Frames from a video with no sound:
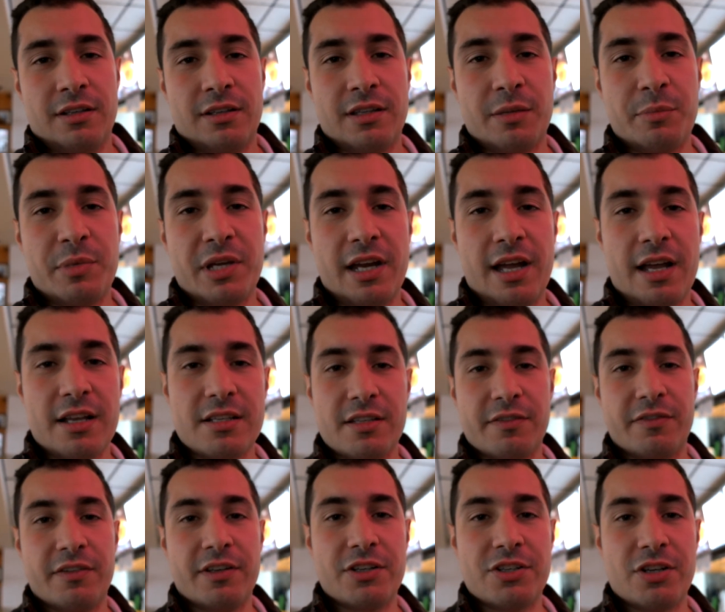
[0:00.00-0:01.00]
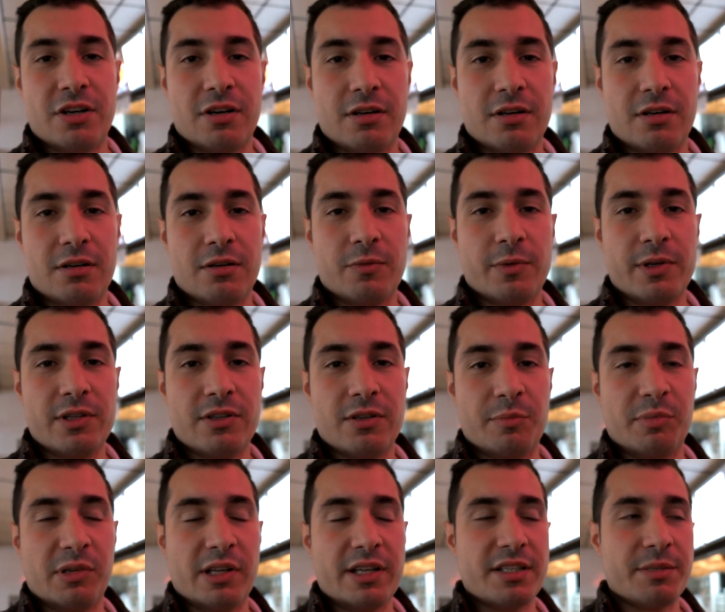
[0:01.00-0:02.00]
Delbina has to finish our winter
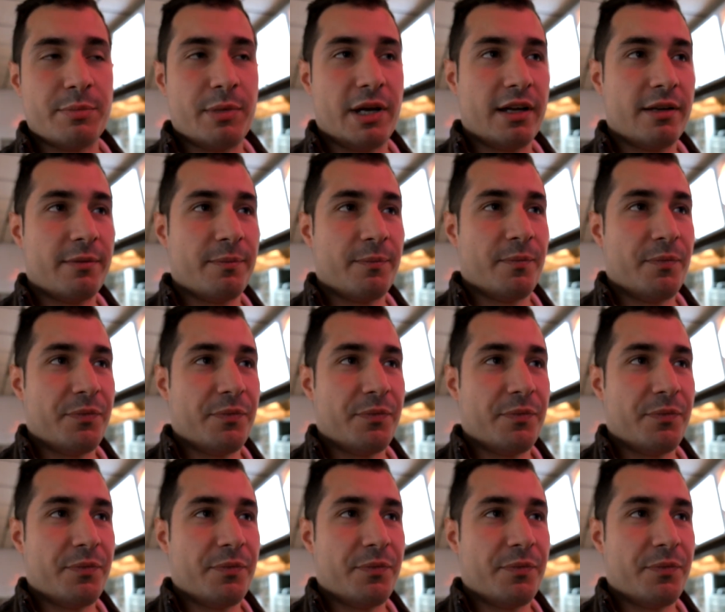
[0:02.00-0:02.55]
placemat,